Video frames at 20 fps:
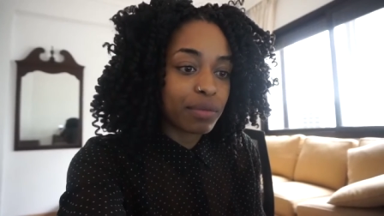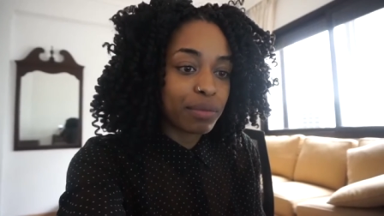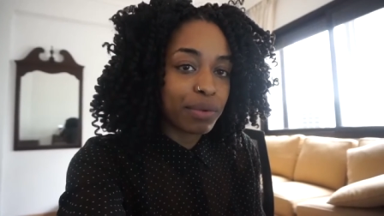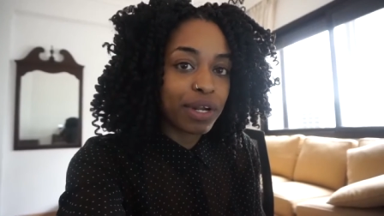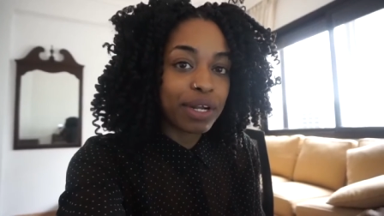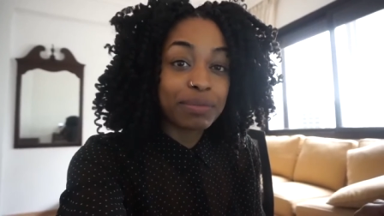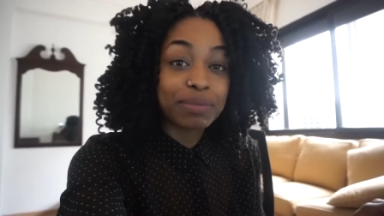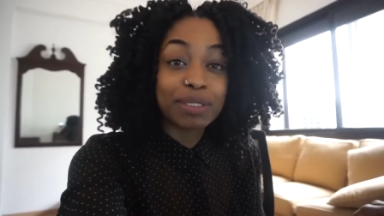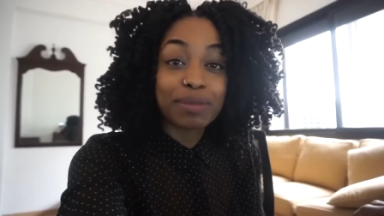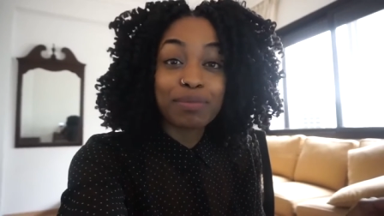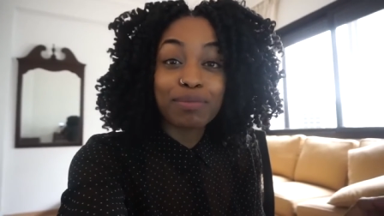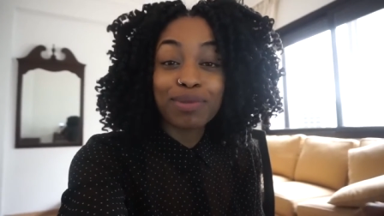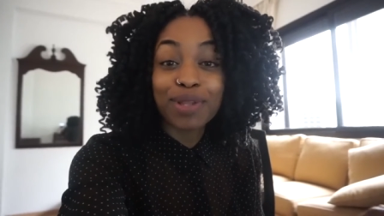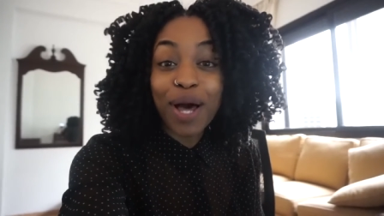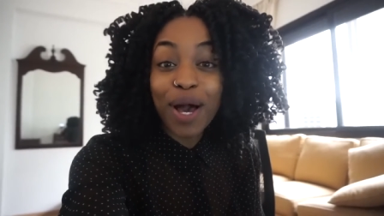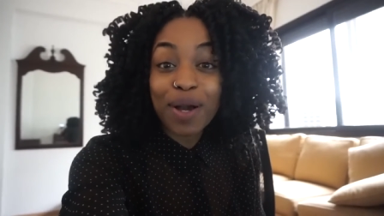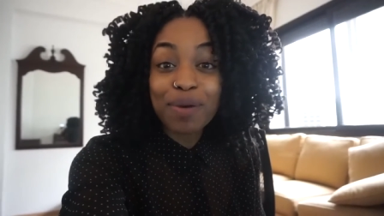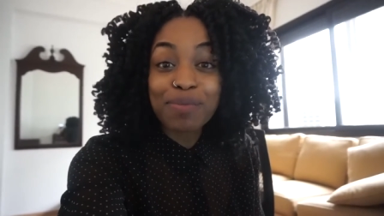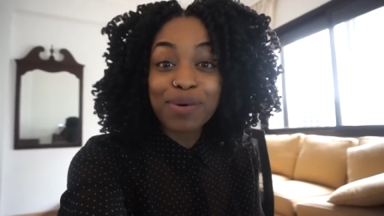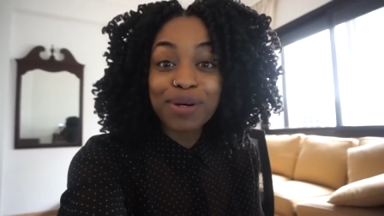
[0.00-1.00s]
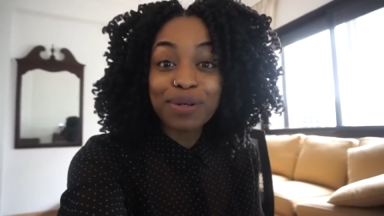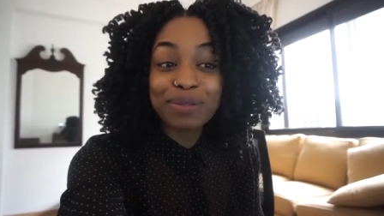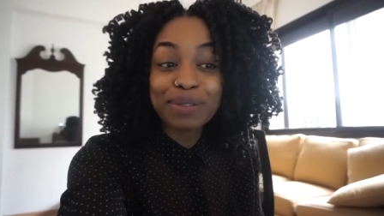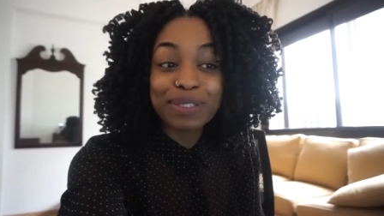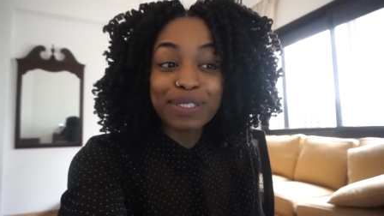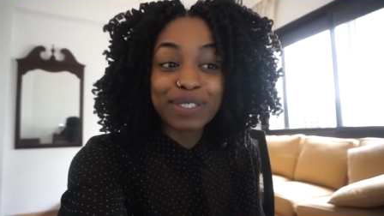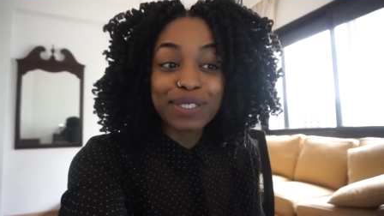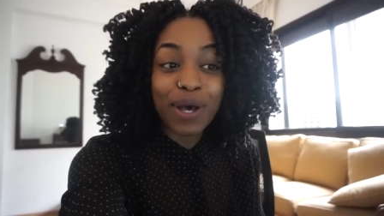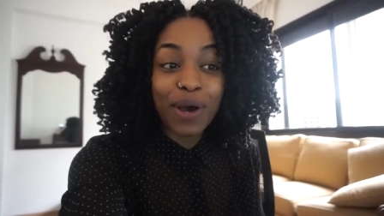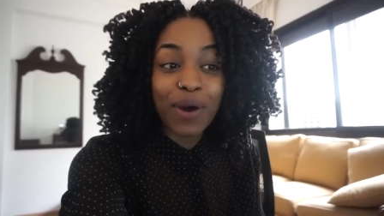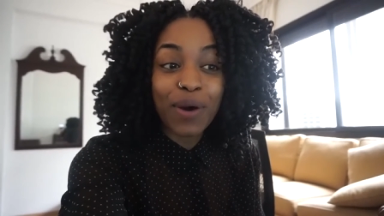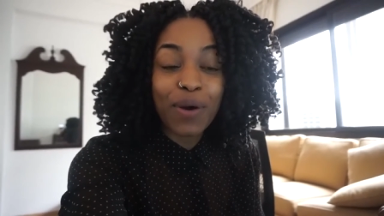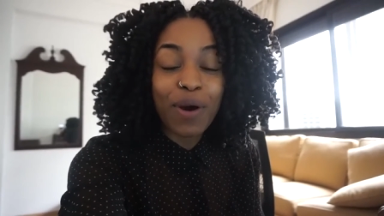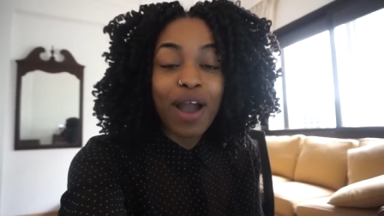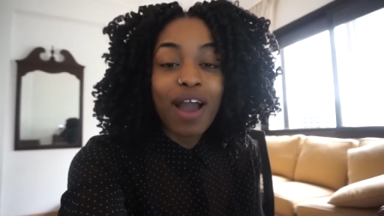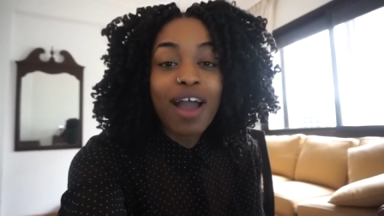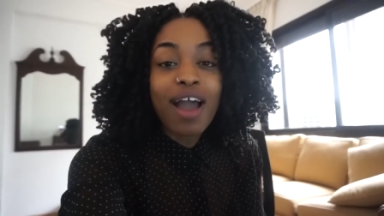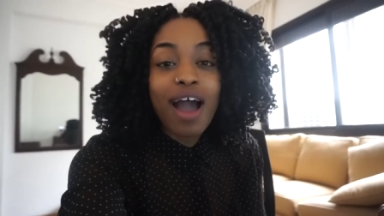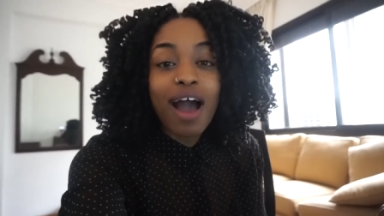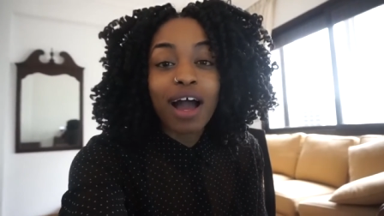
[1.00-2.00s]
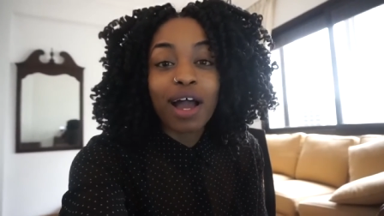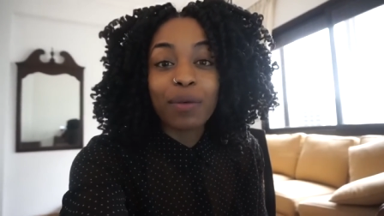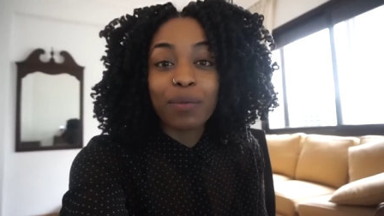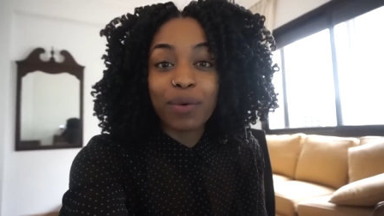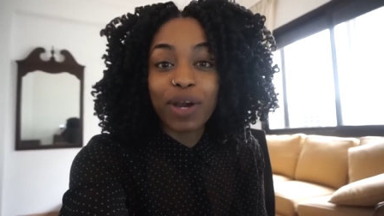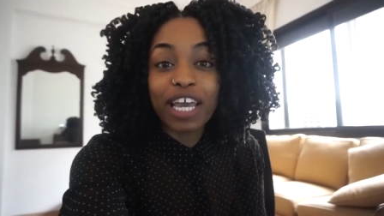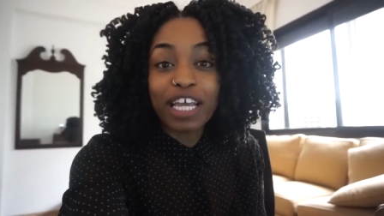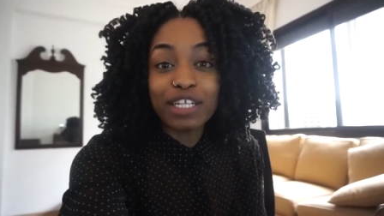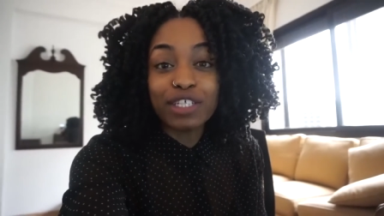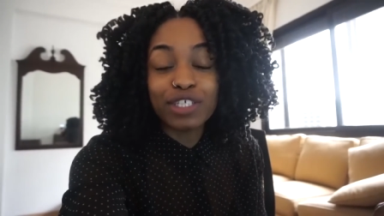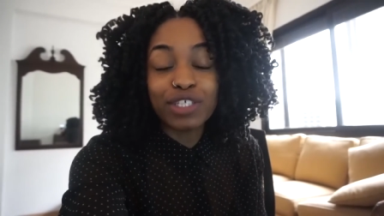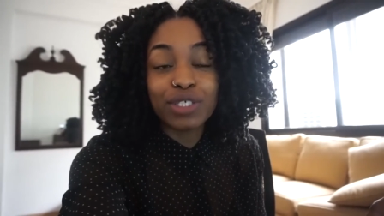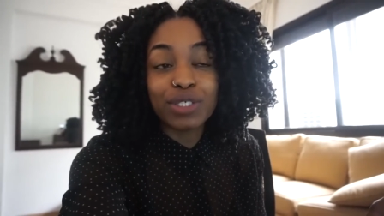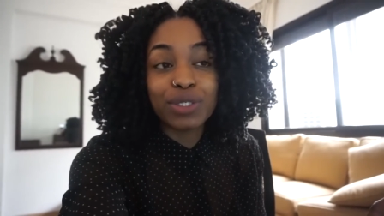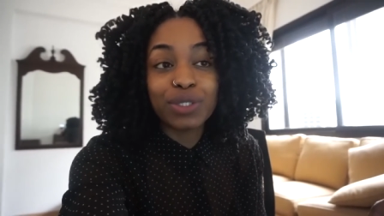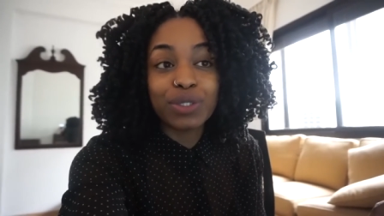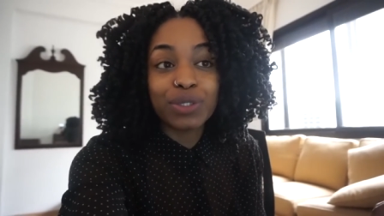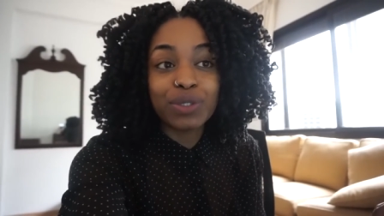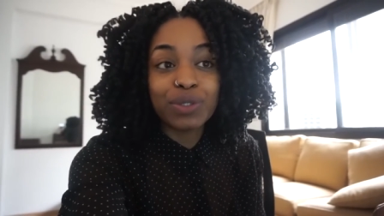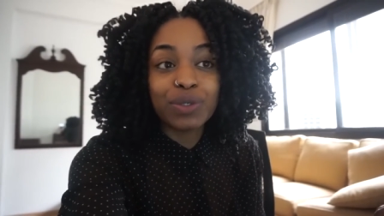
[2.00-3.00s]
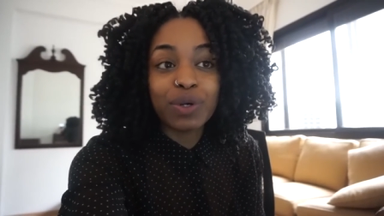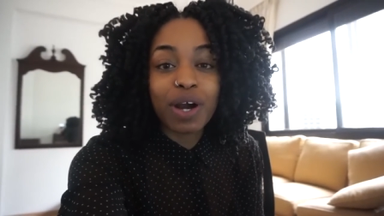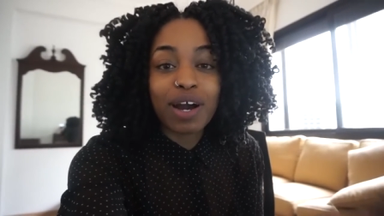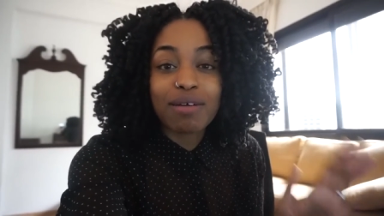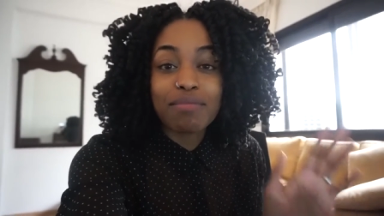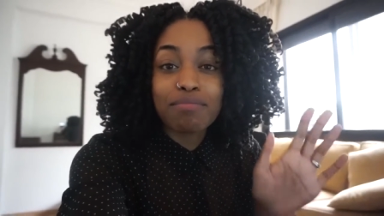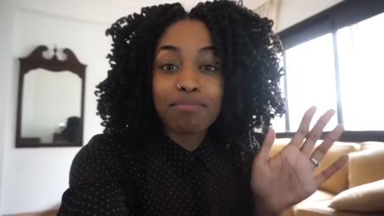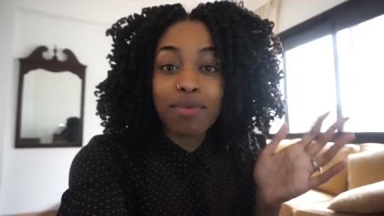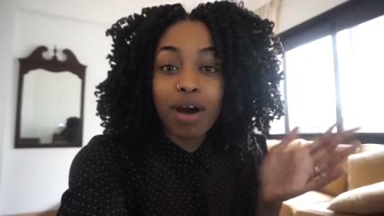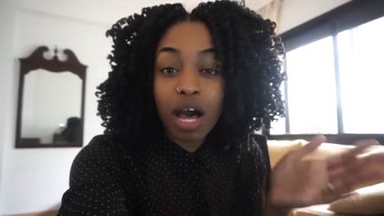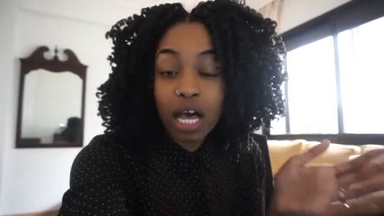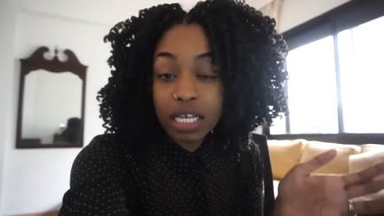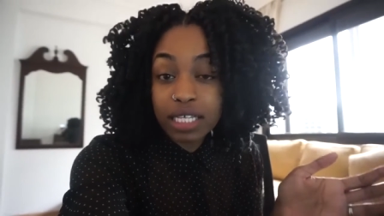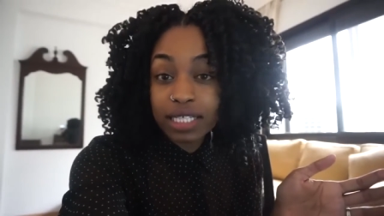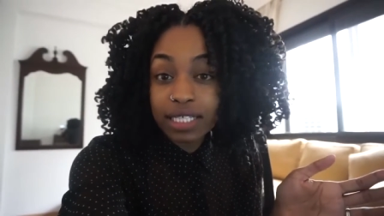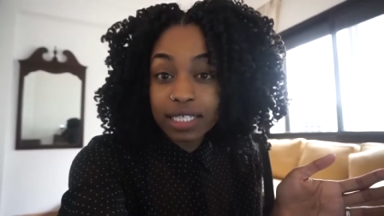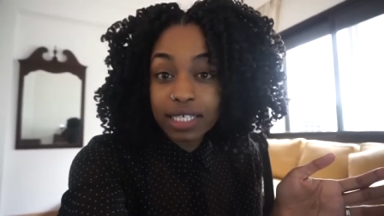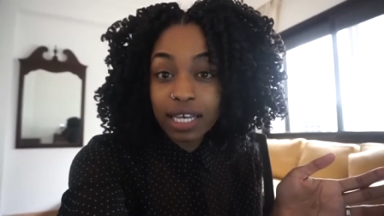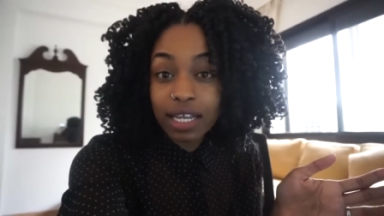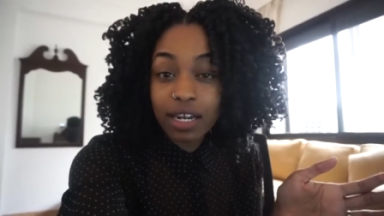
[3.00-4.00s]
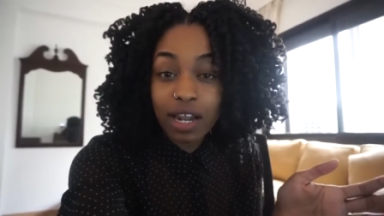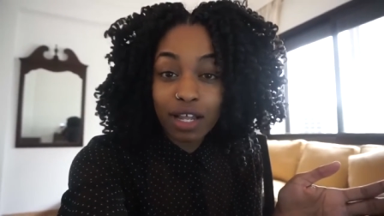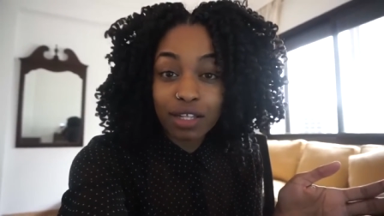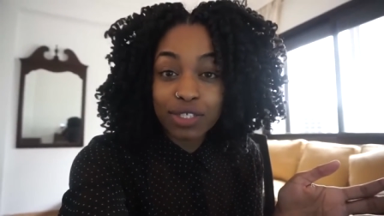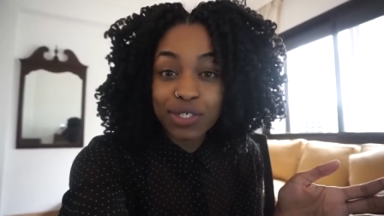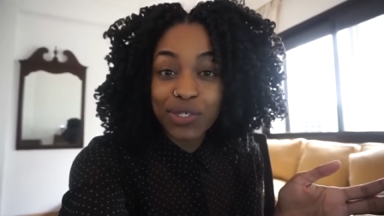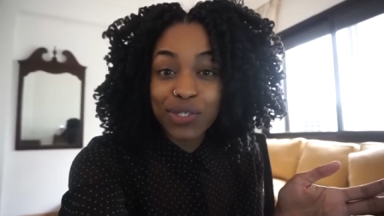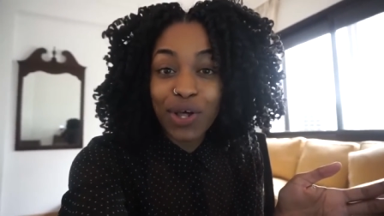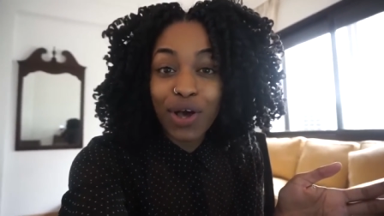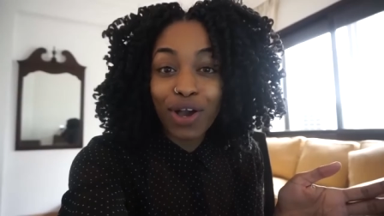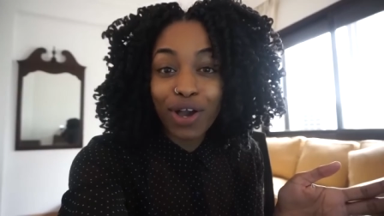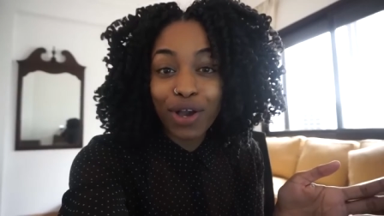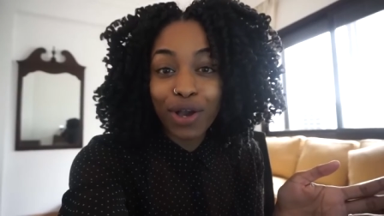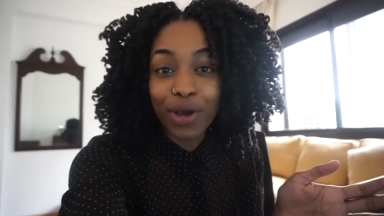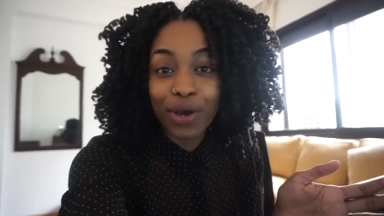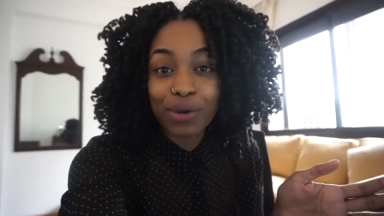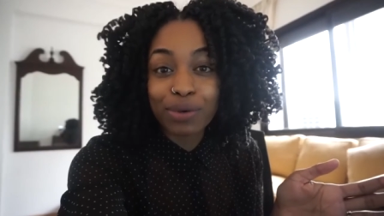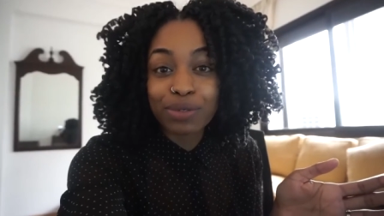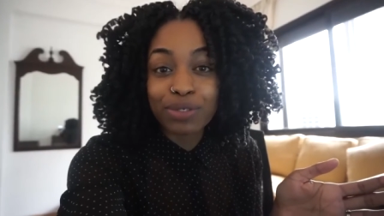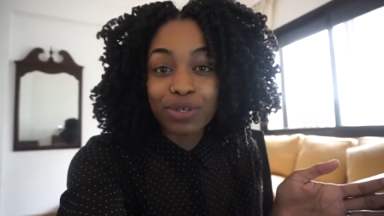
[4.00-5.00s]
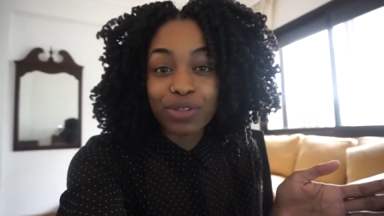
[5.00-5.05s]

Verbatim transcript: put up some blog posts. So I went to a mosque not too long ago,